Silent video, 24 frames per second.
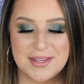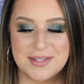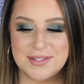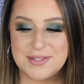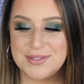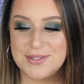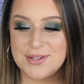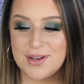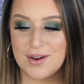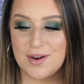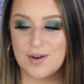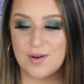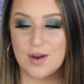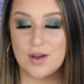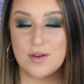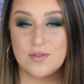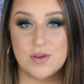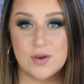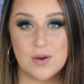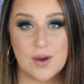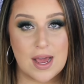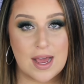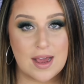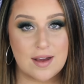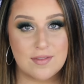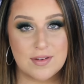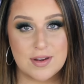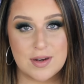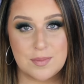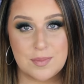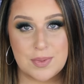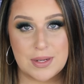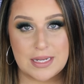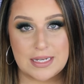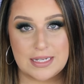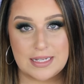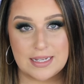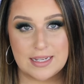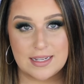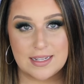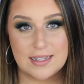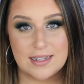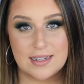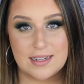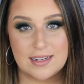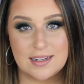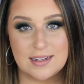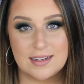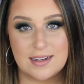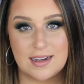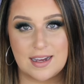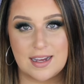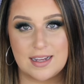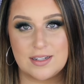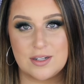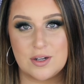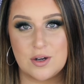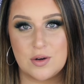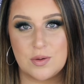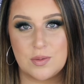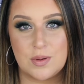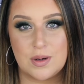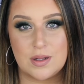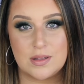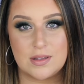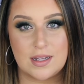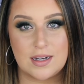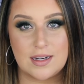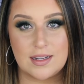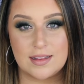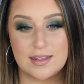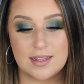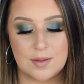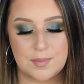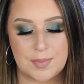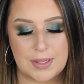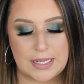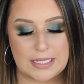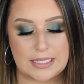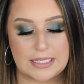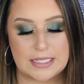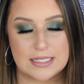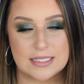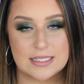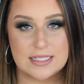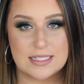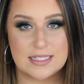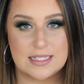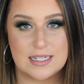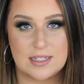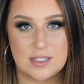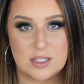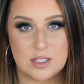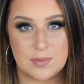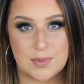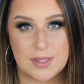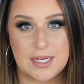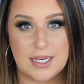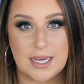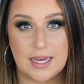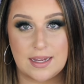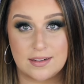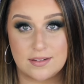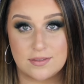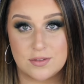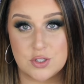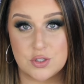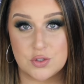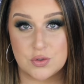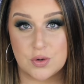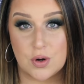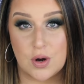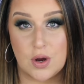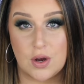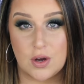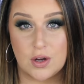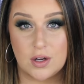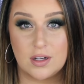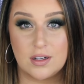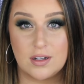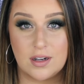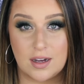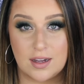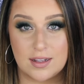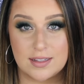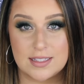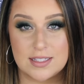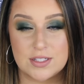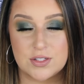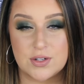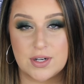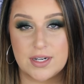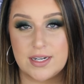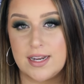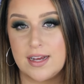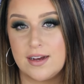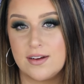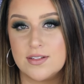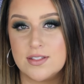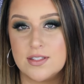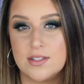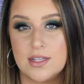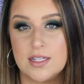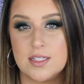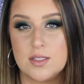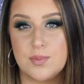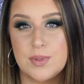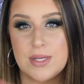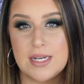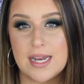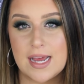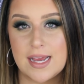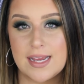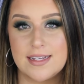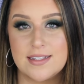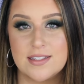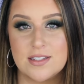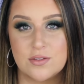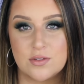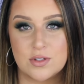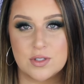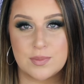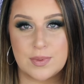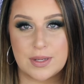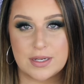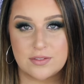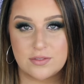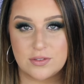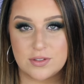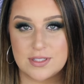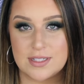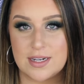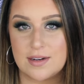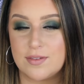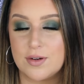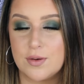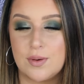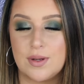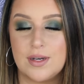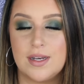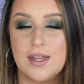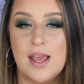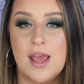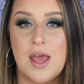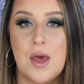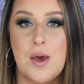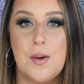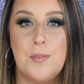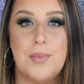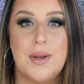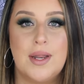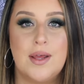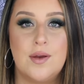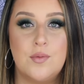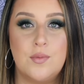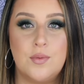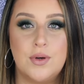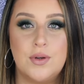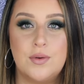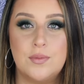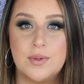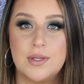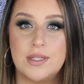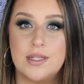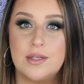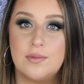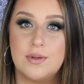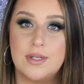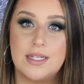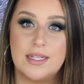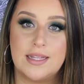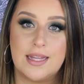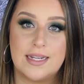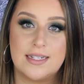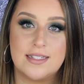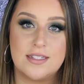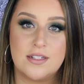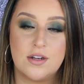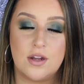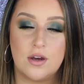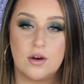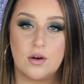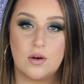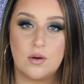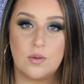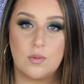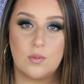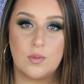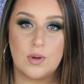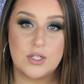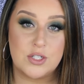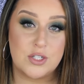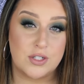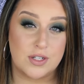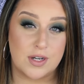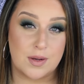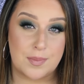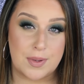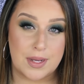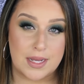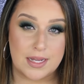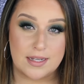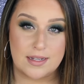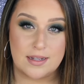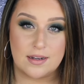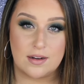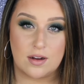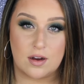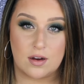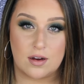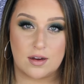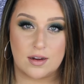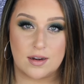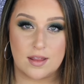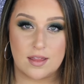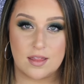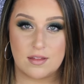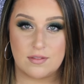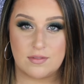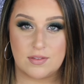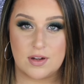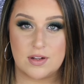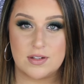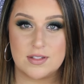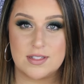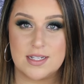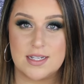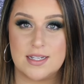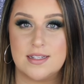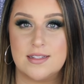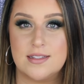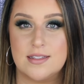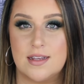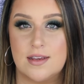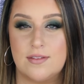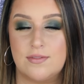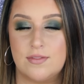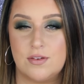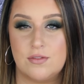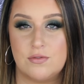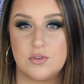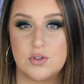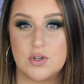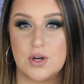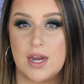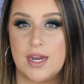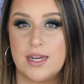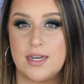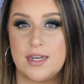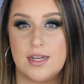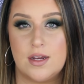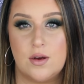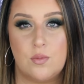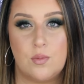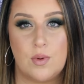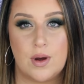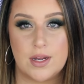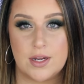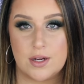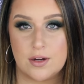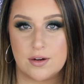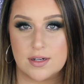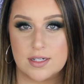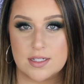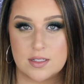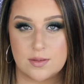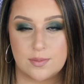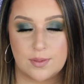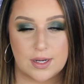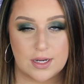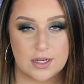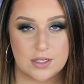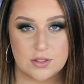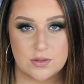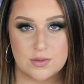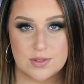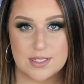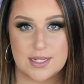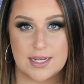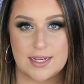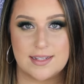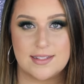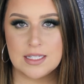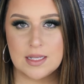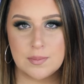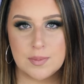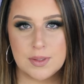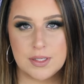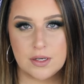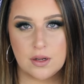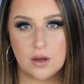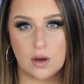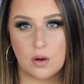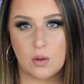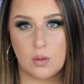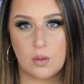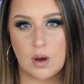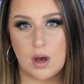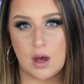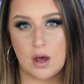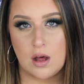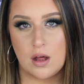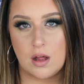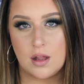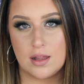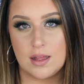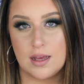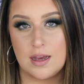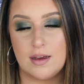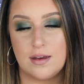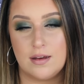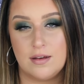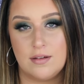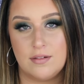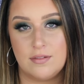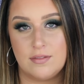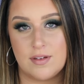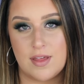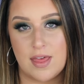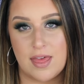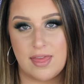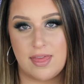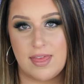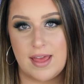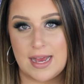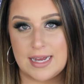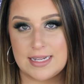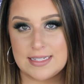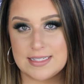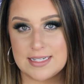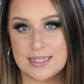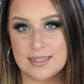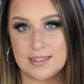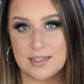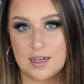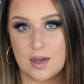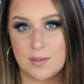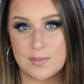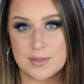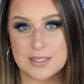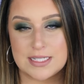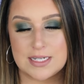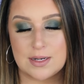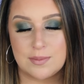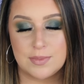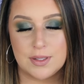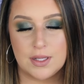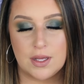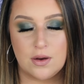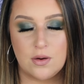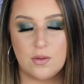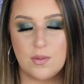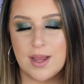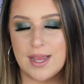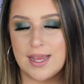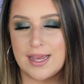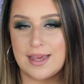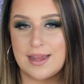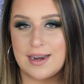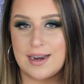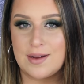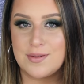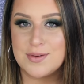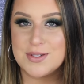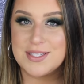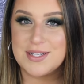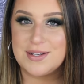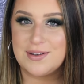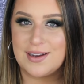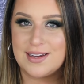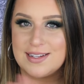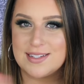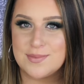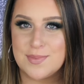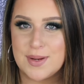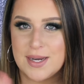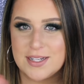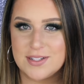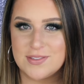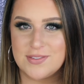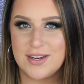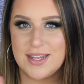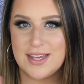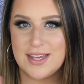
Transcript: So if you have an opinion, I know a lot of the opinions tend to be kind of strong on this right now, so let's be nice and respectful to everyone. But I would really, really like to know what your opinion on The Vault is. If you've tried it, what your experience was like. Let me know all of that in the comments down below, and I will see you guys in my next